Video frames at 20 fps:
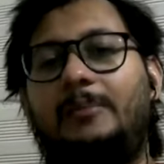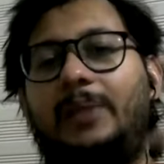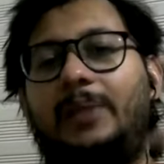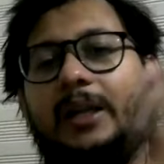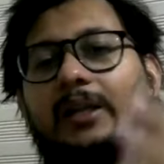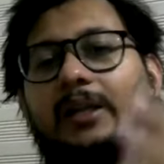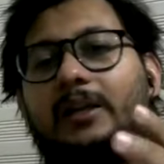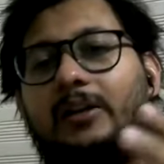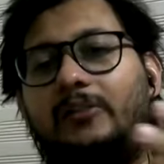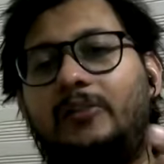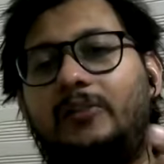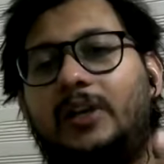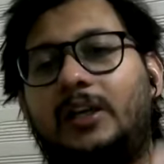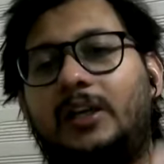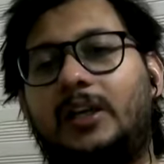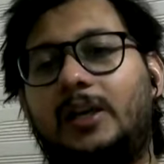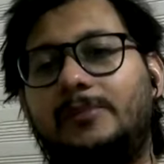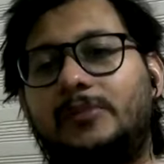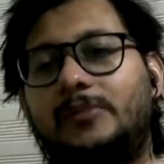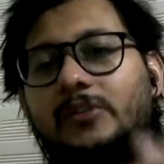But when
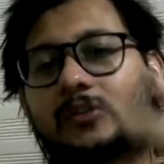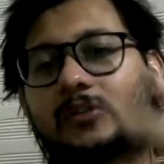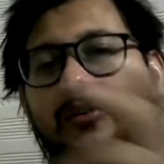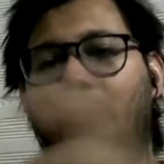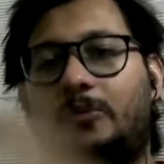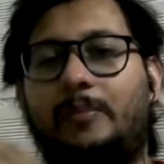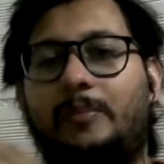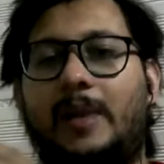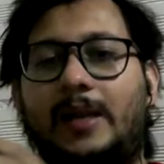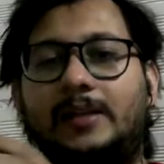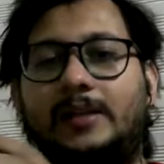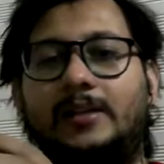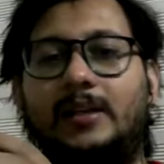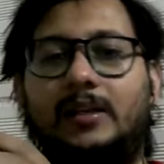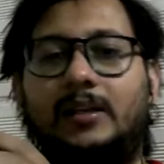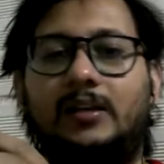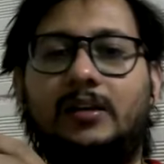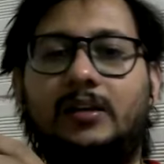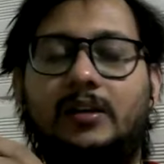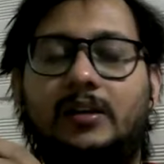it comes to
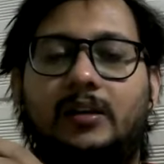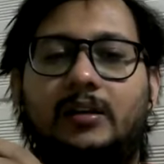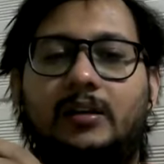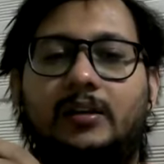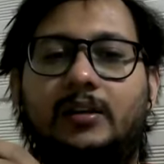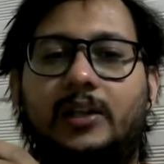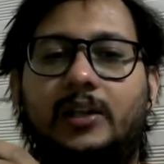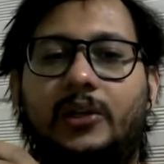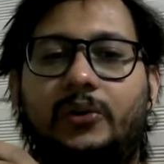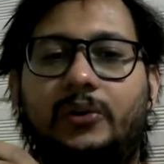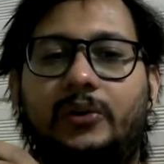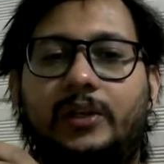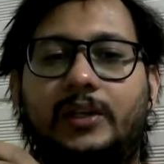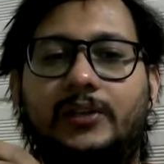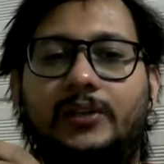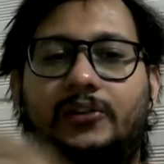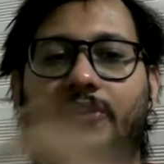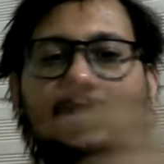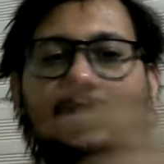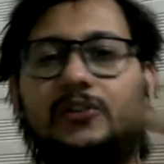romantic,
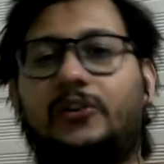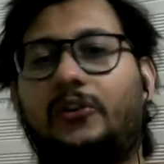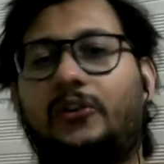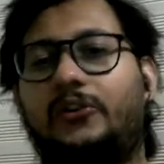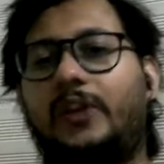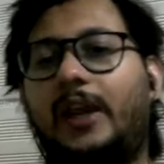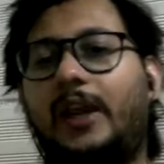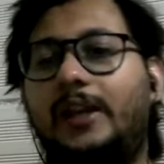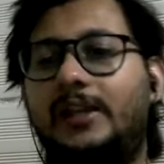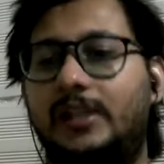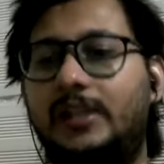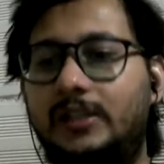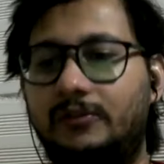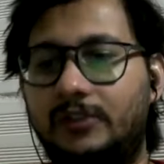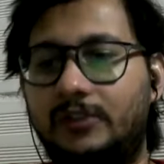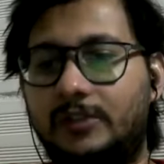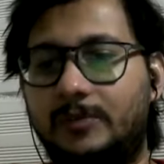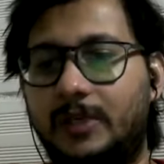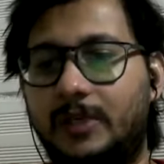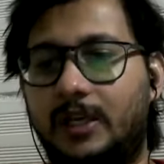it is not society
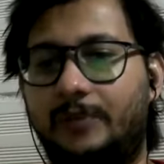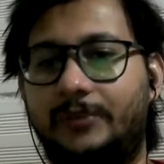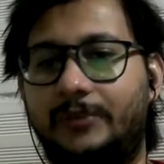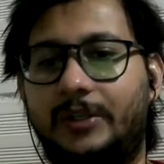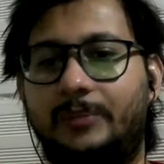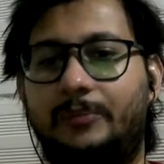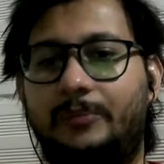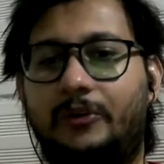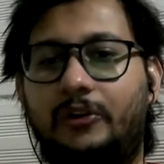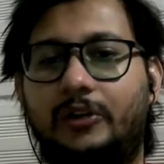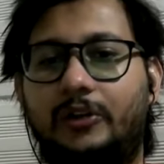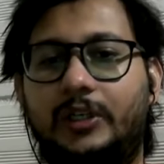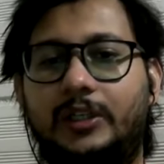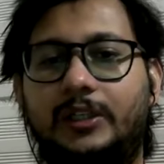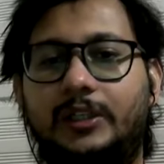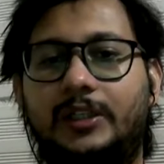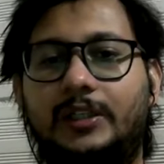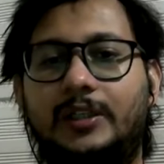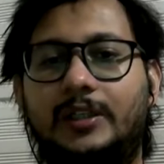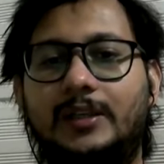which becomes
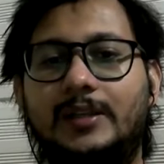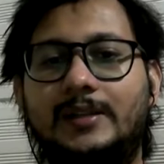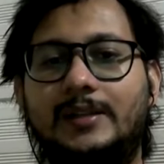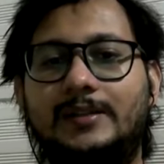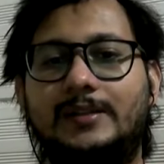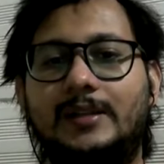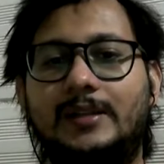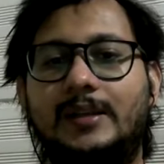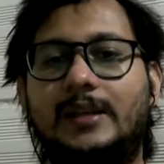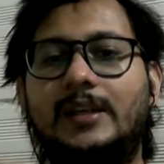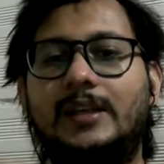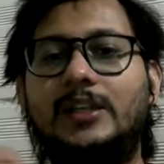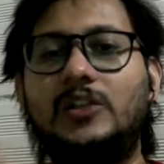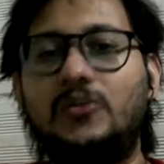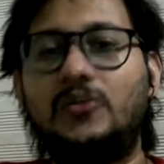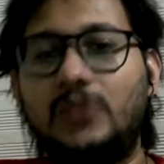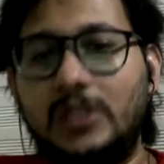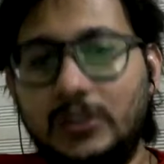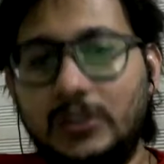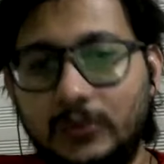important. It is the
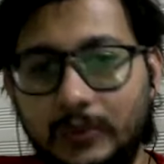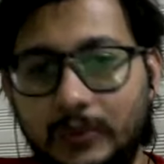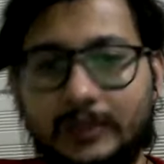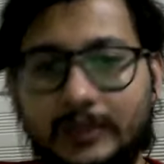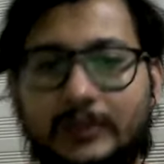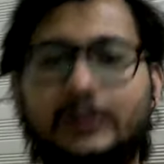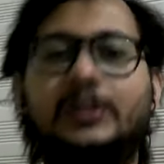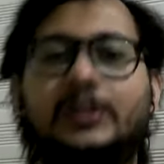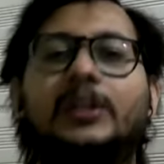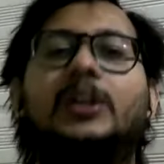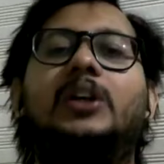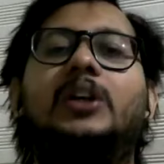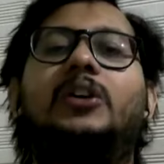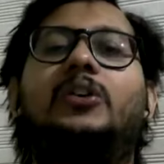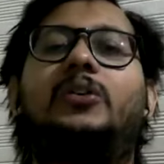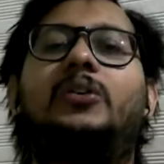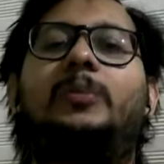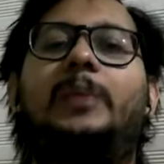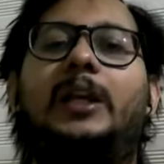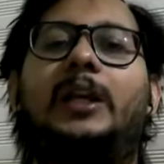individuals
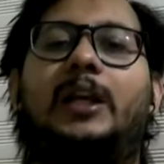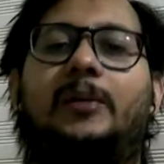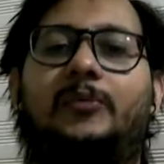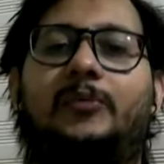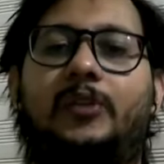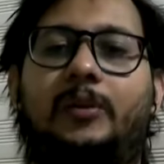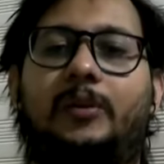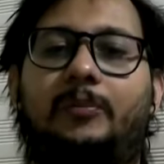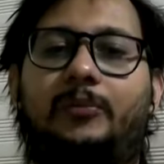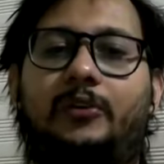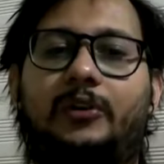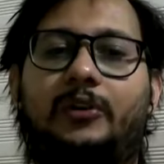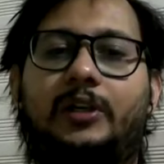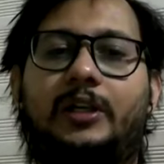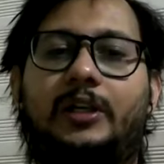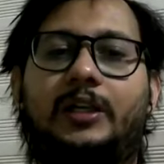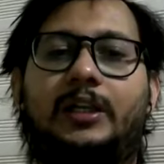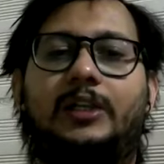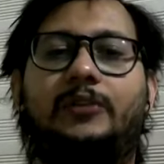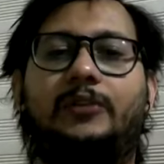who becomes
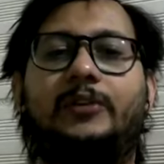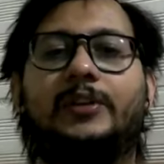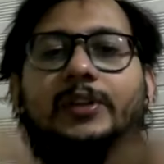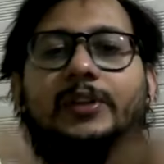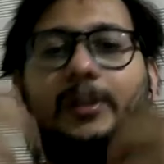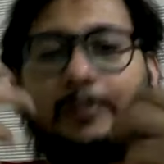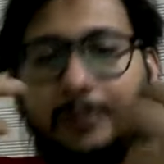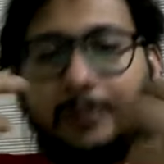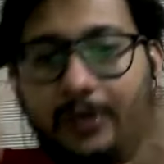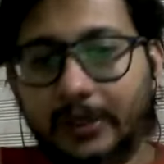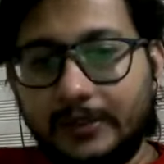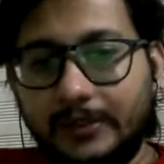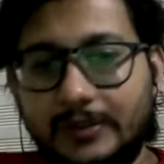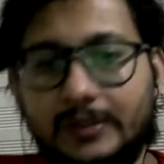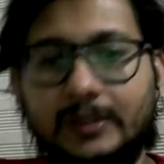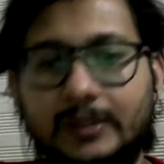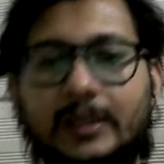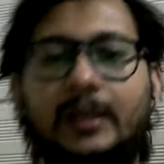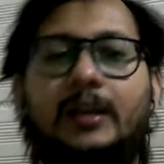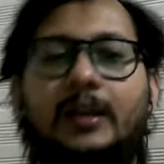important. It is the
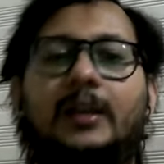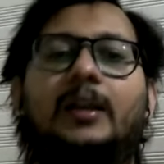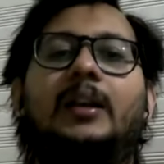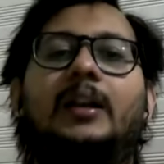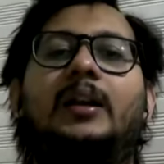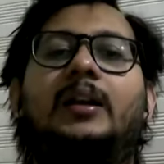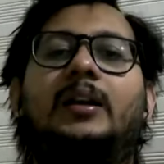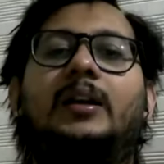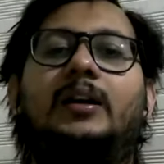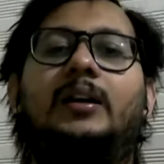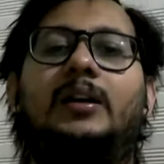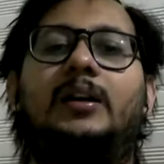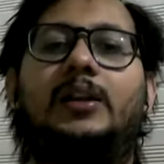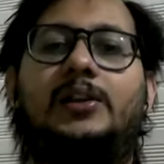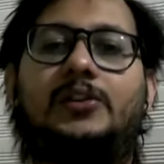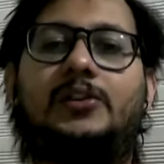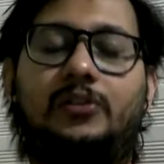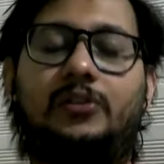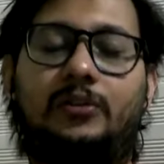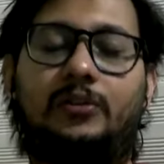personal
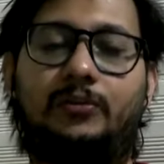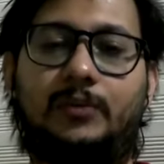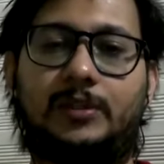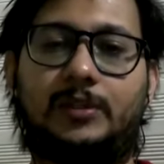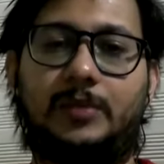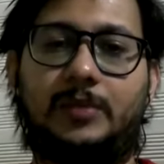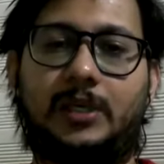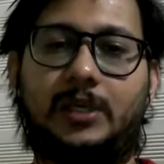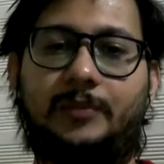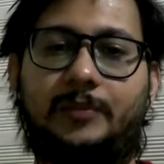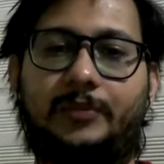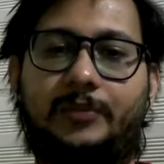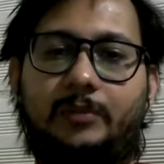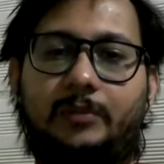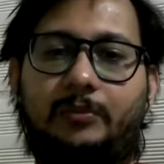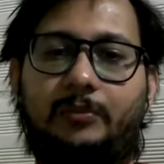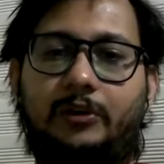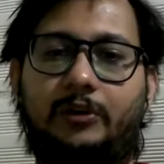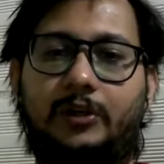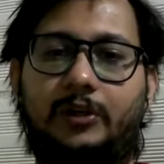issues which becomes
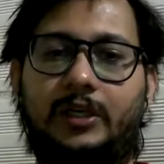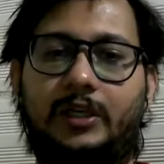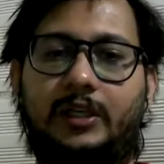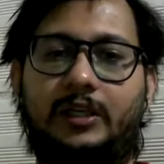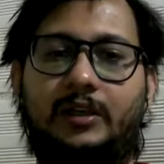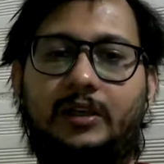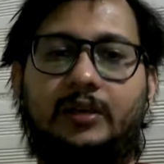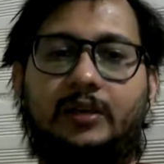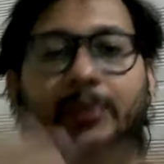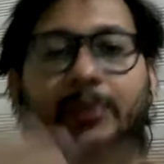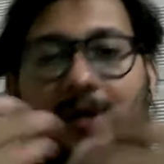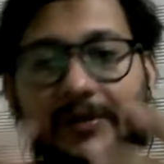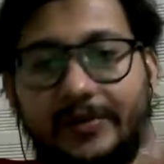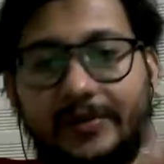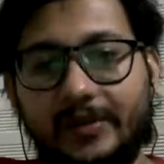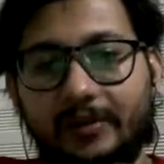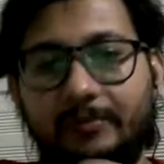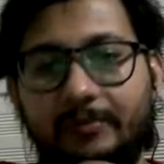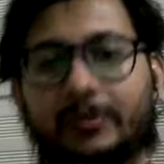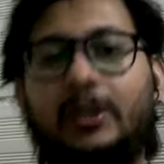important.
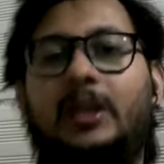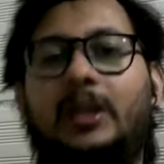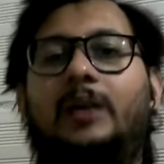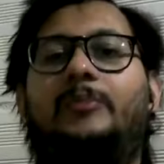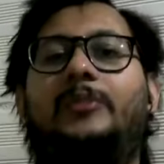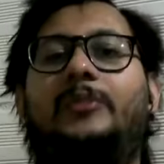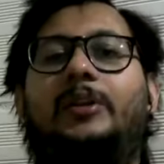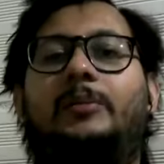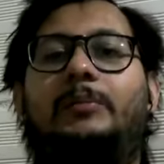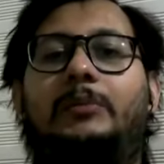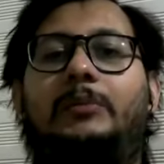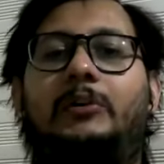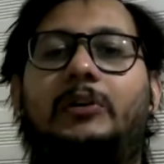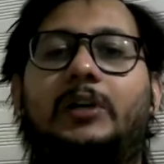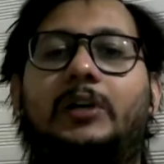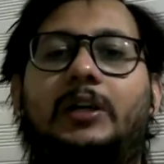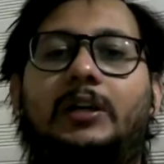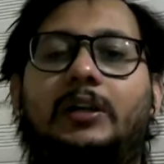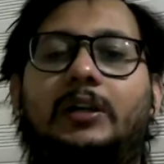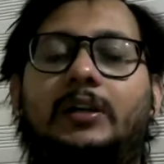Person becomes
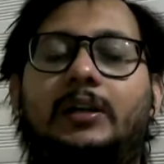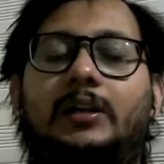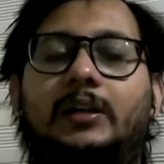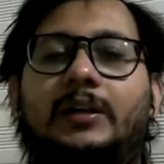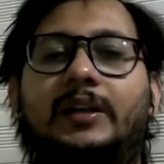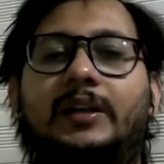important.